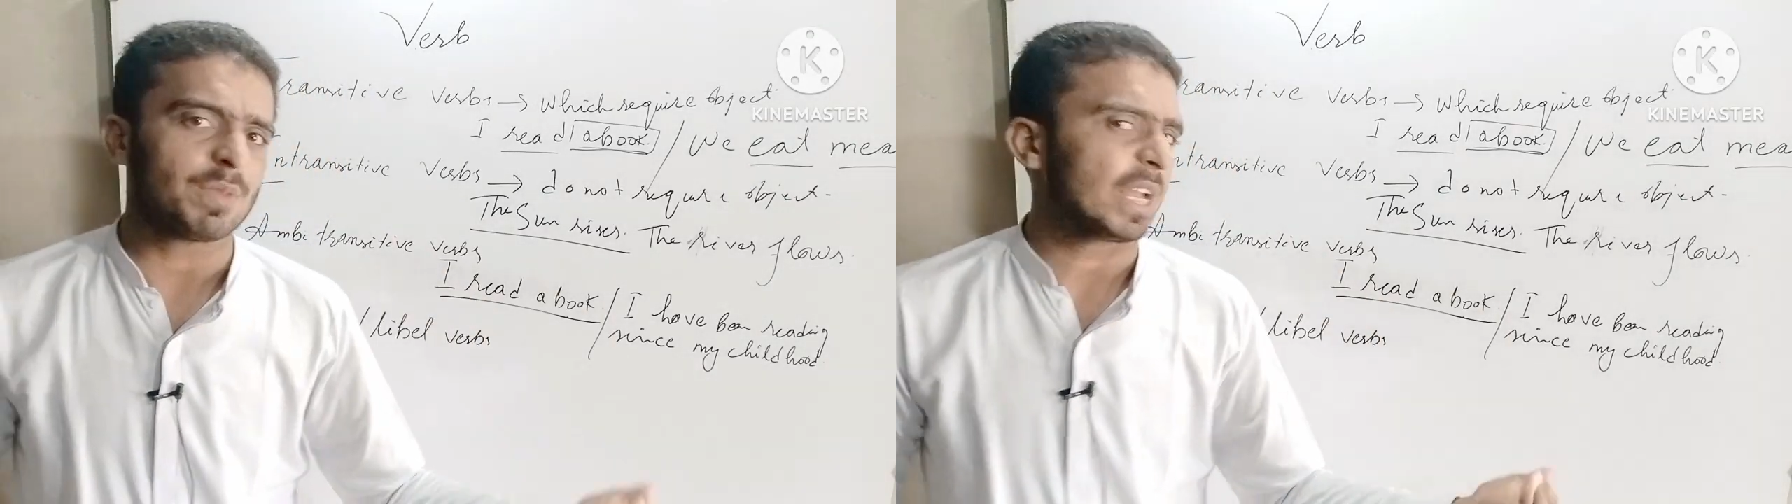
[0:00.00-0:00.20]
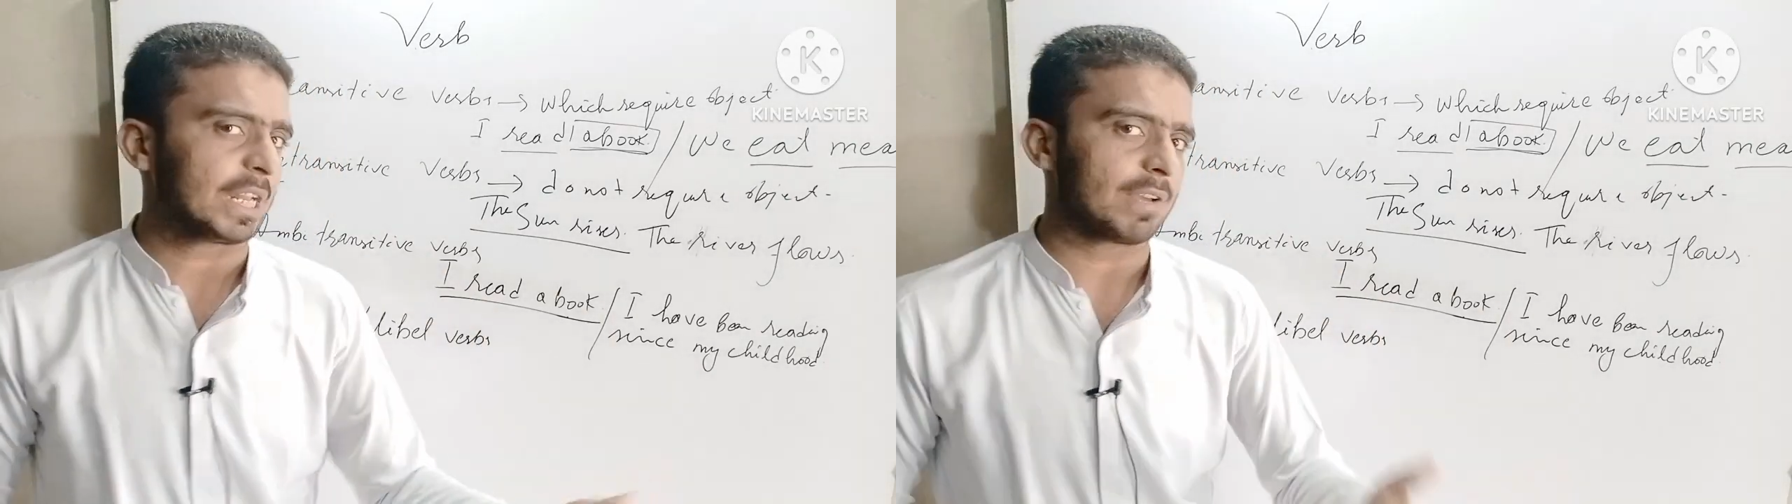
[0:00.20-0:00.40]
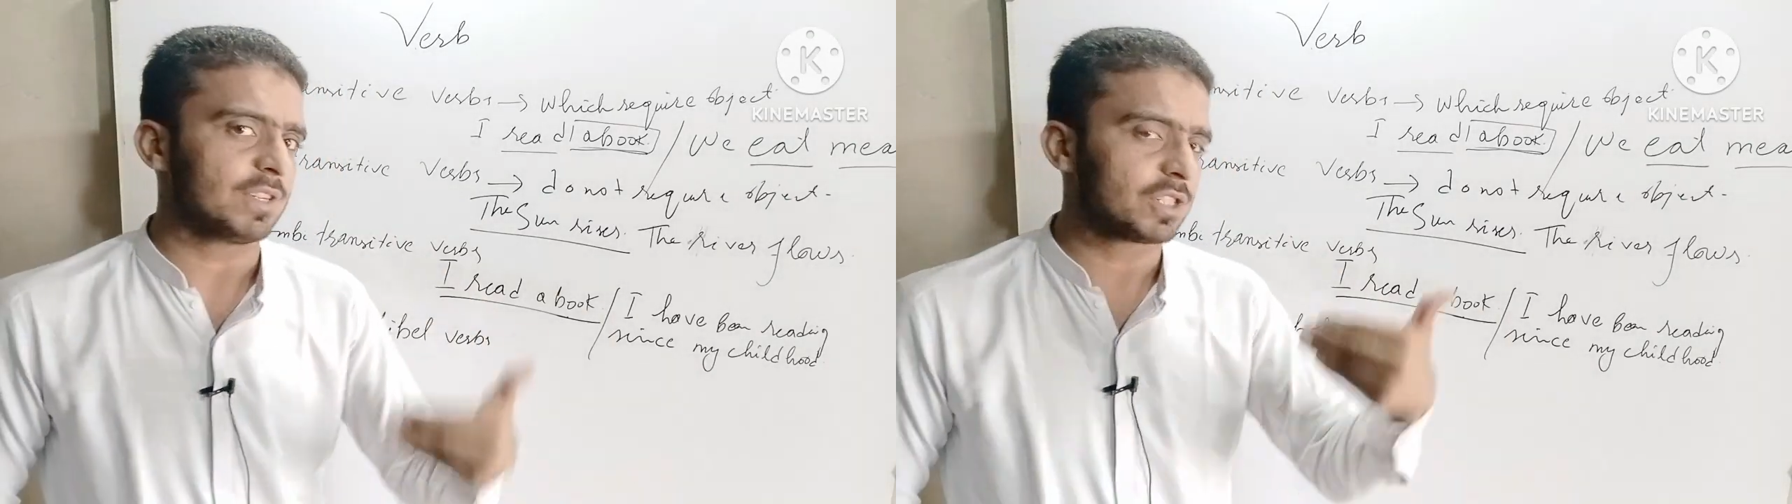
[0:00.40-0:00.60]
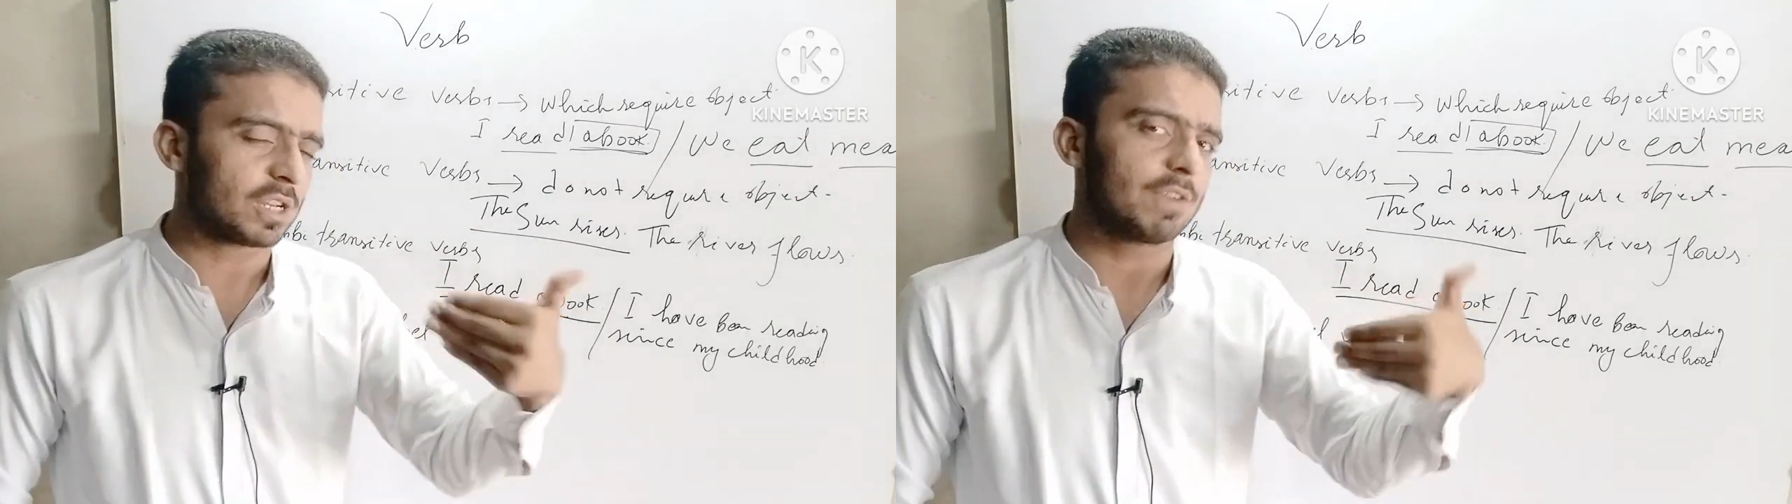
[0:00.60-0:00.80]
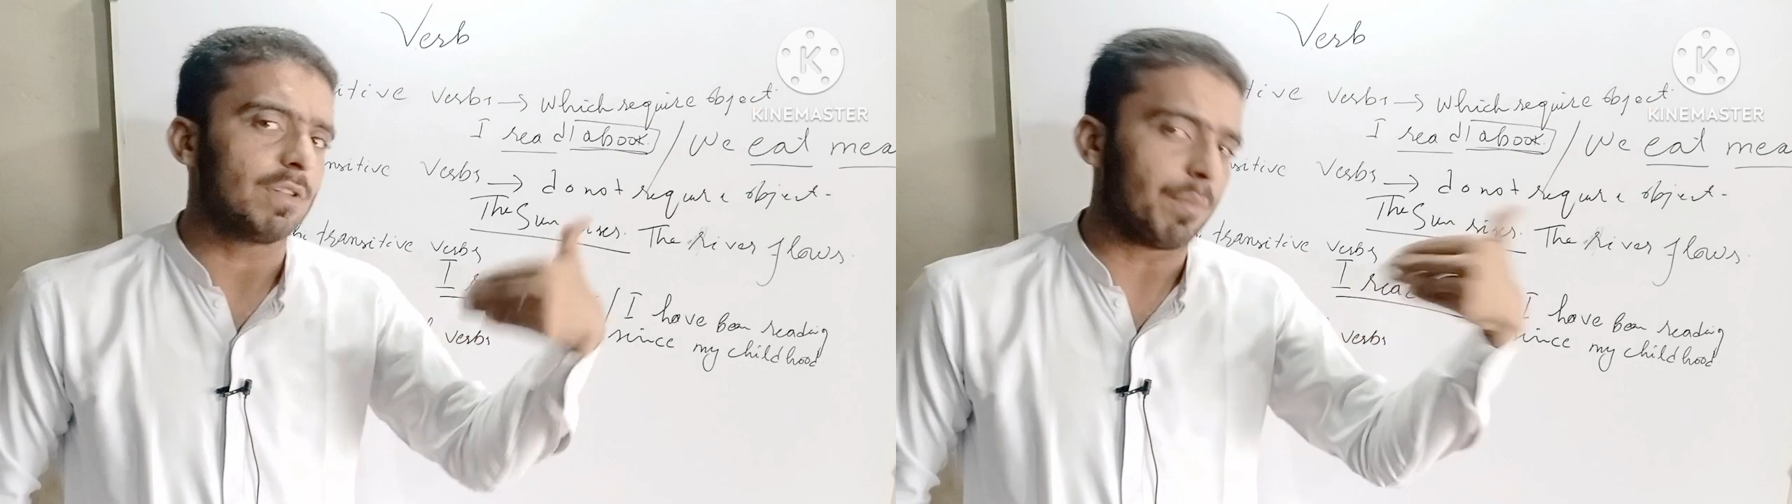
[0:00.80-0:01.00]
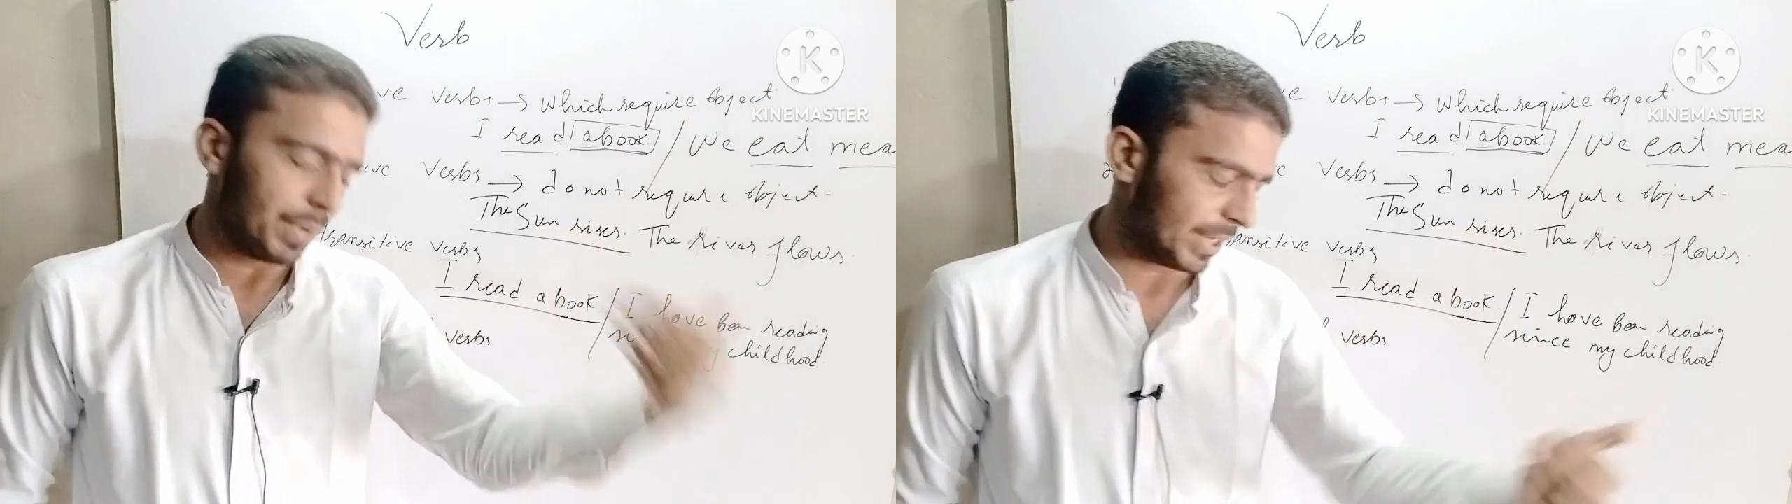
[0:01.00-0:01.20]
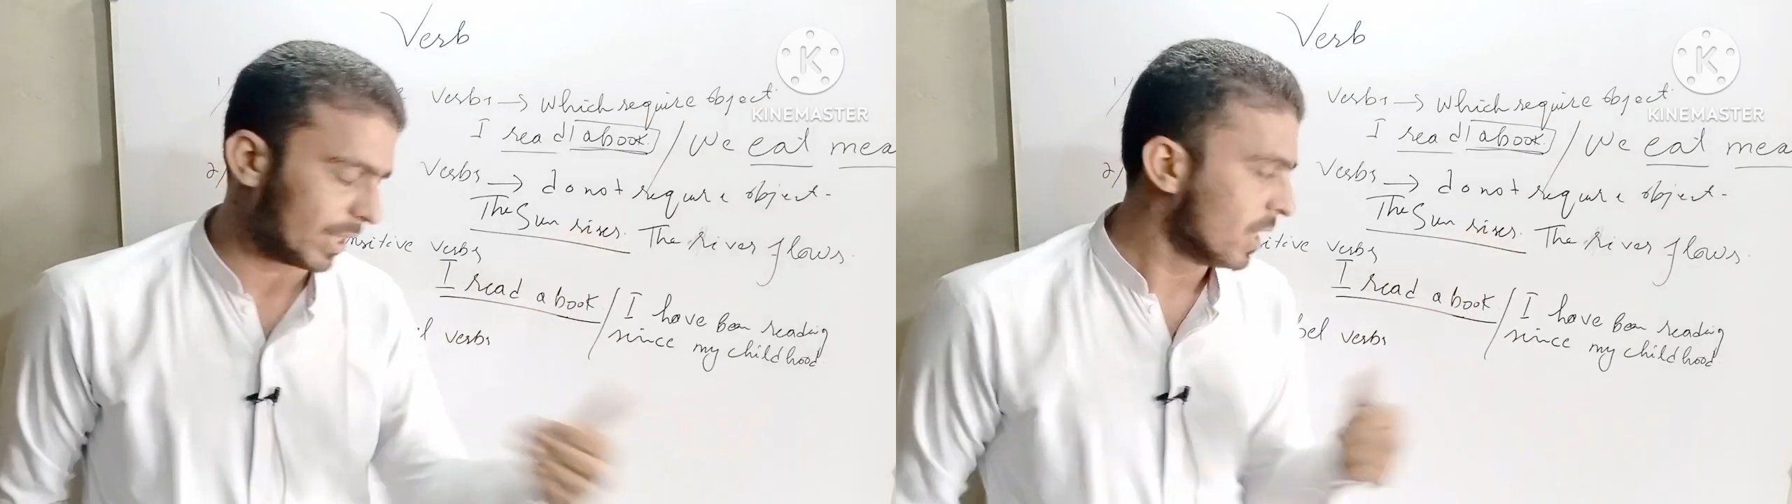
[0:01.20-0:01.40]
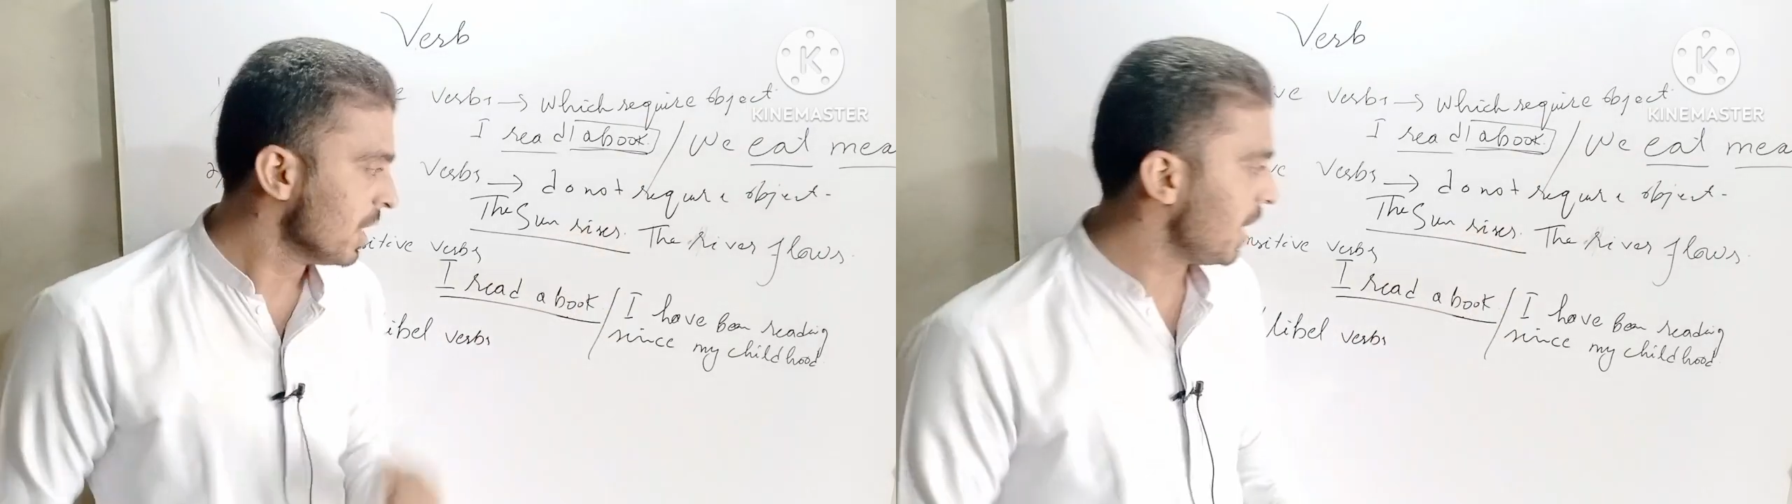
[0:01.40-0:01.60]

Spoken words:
they can still give the meaning.